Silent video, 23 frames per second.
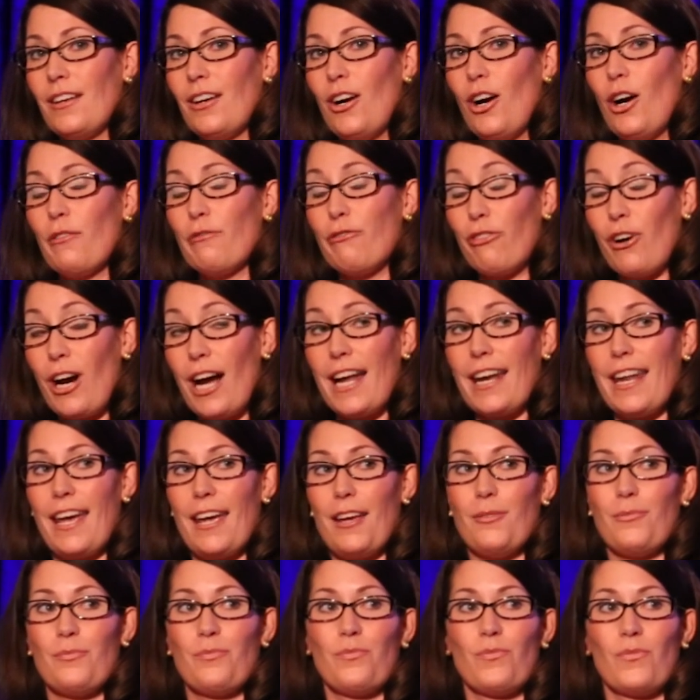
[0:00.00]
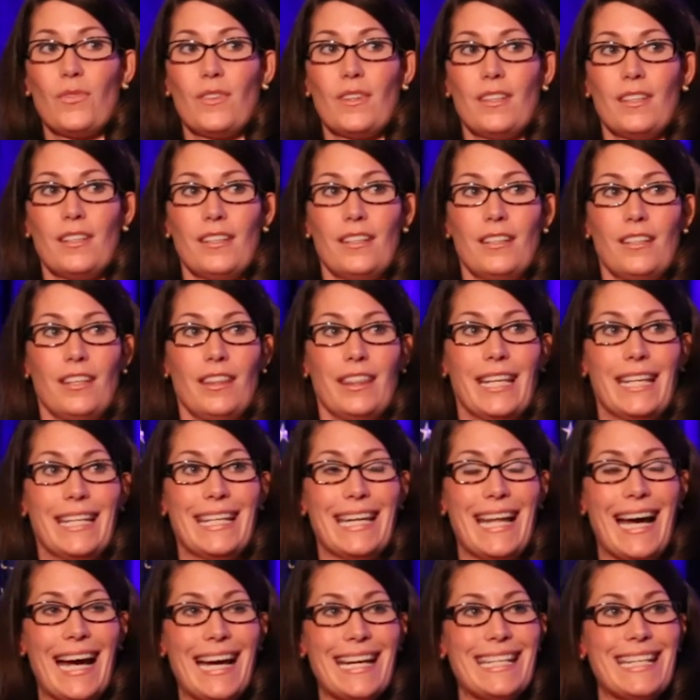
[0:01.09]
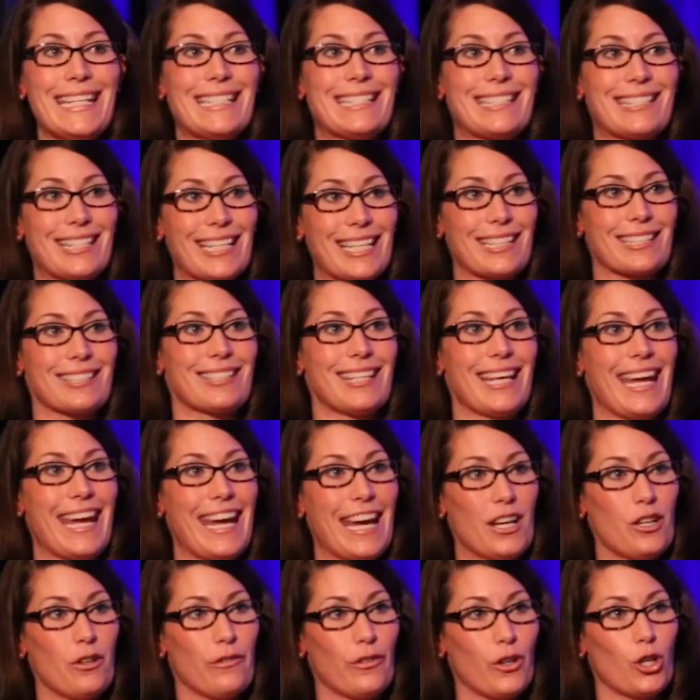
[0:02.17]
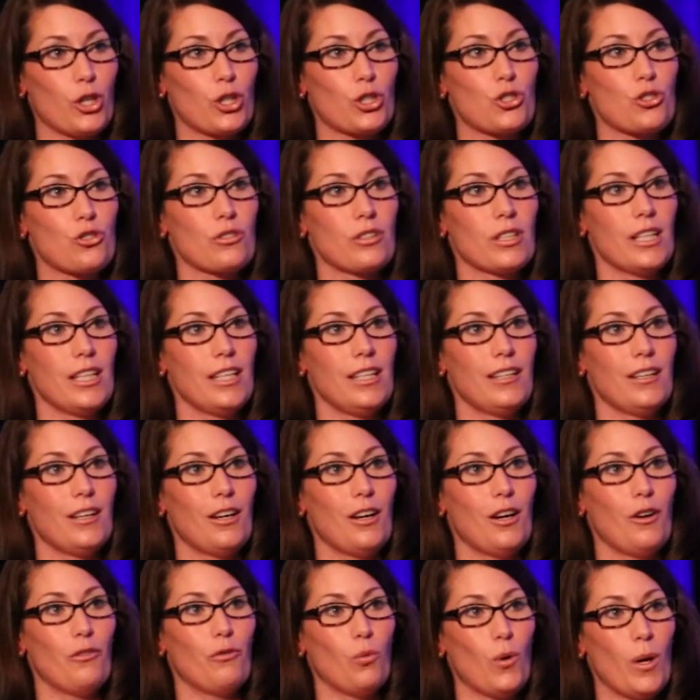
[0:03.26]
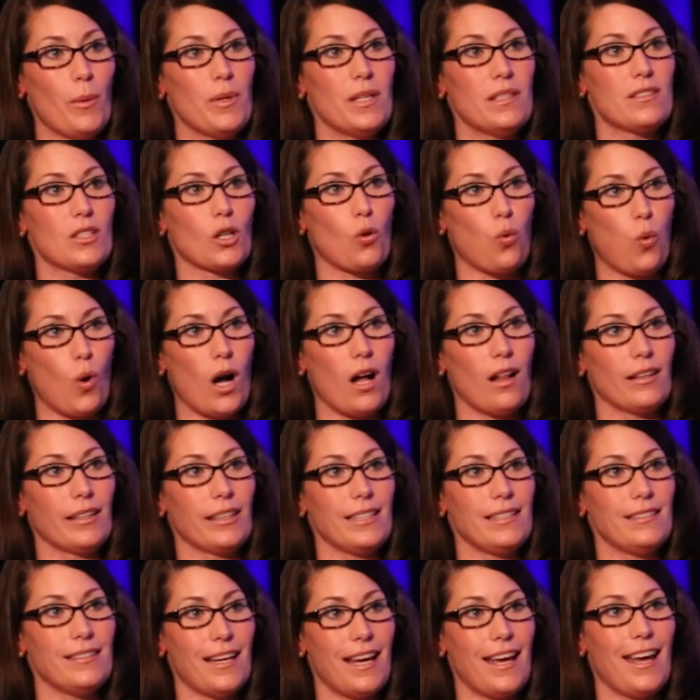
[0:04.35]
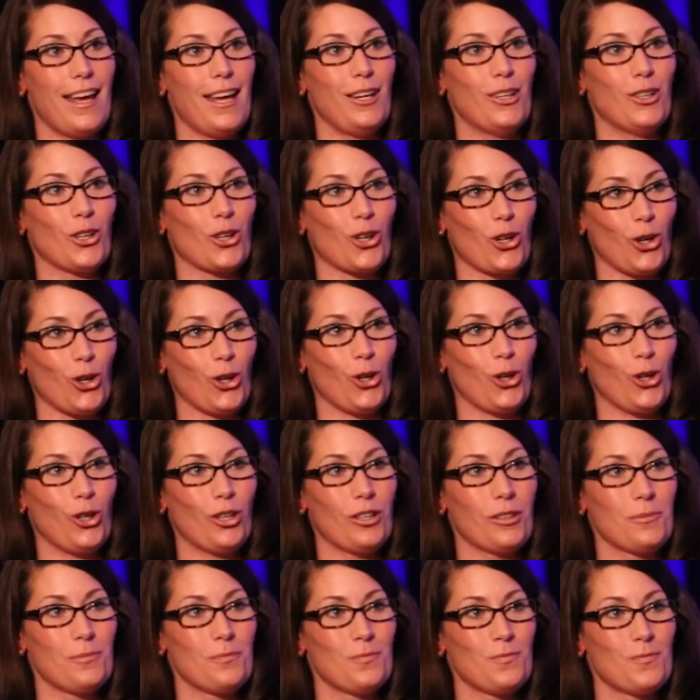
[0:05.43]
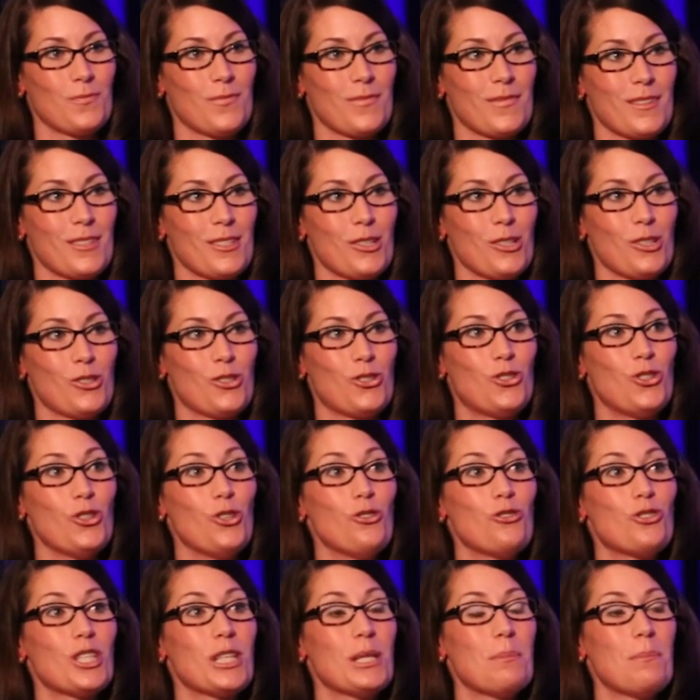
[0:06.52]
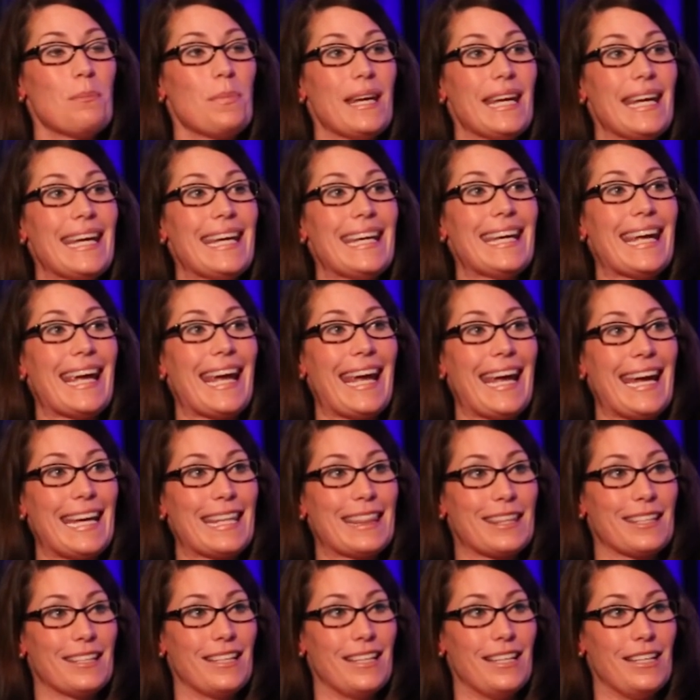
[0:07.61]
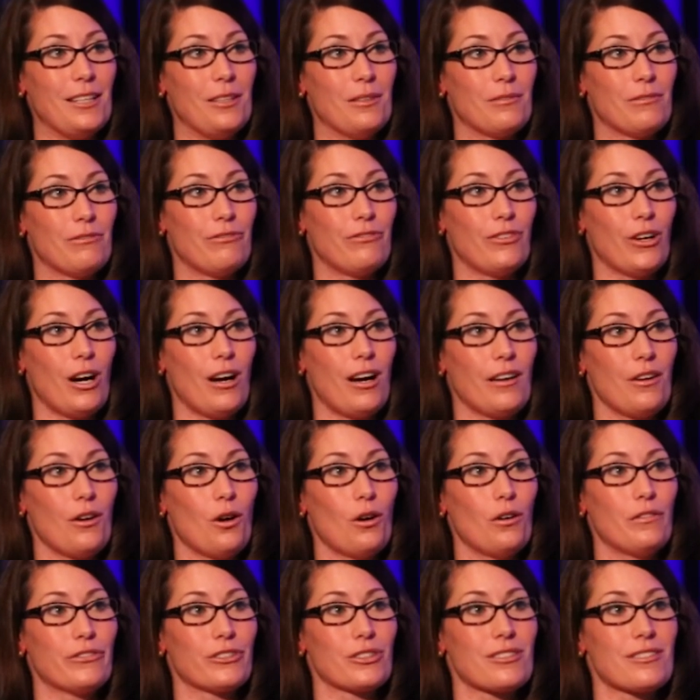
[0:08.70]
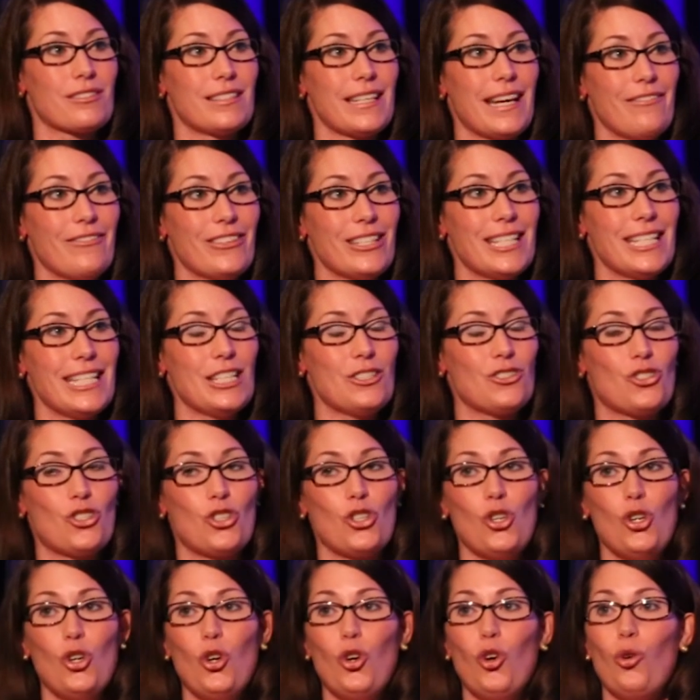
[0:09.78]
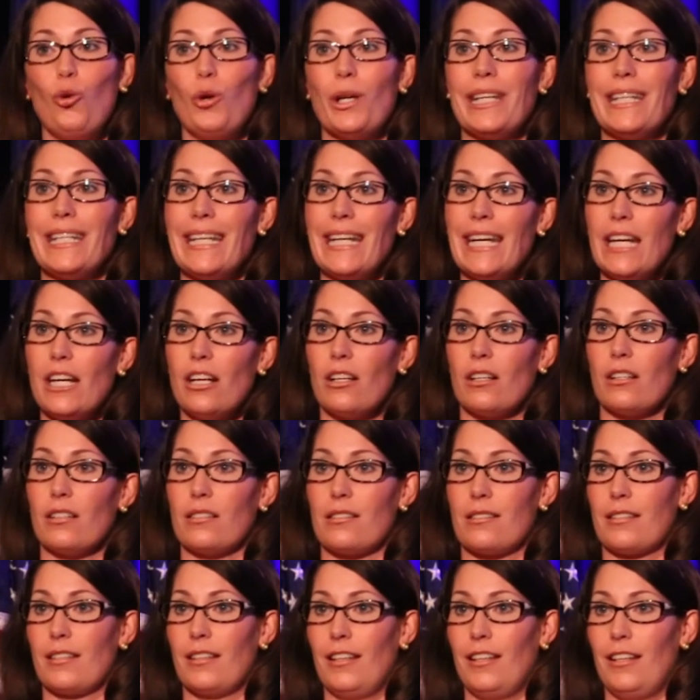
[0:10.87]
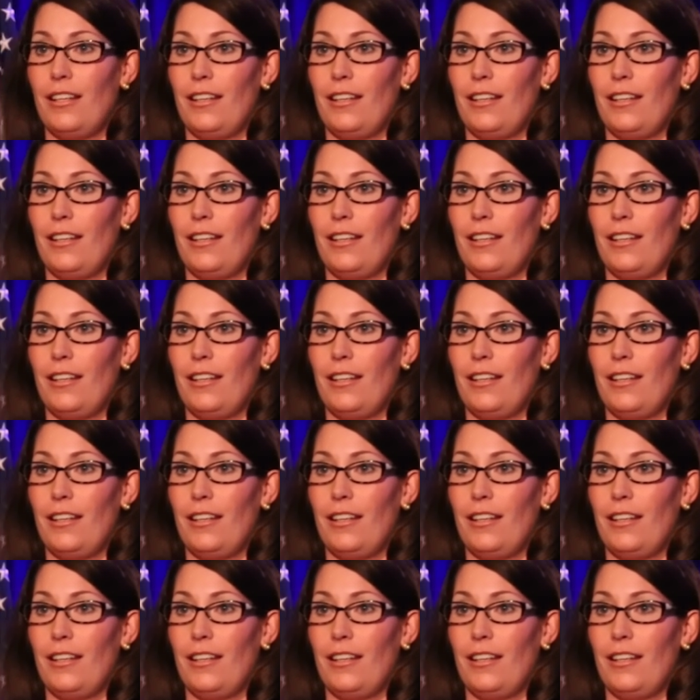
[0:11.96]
On Friday, the 96th anniversary of Women's Equality Day occurred. Susan B. Anthony fought over 72 years